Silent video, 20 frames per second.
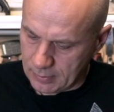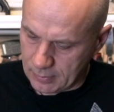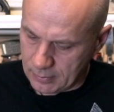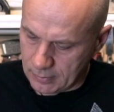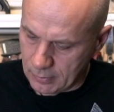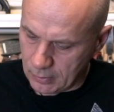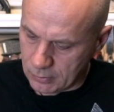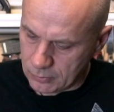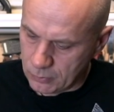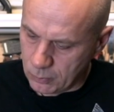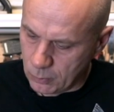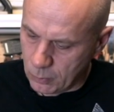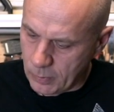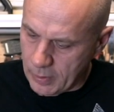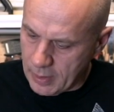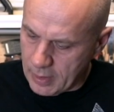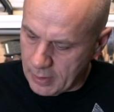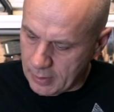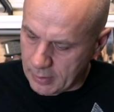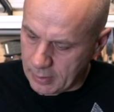got
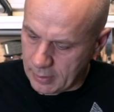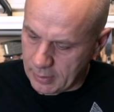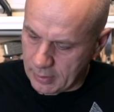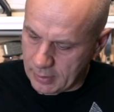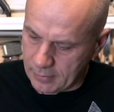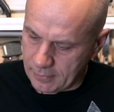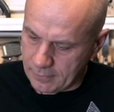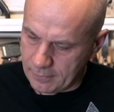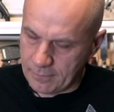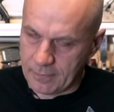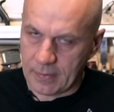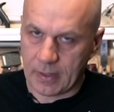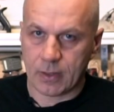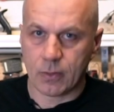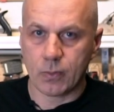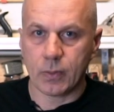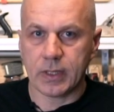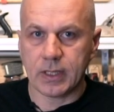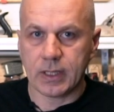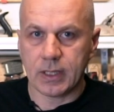wear very
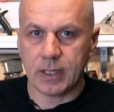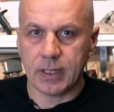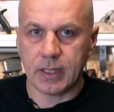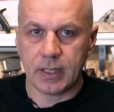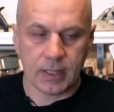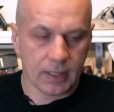quickly,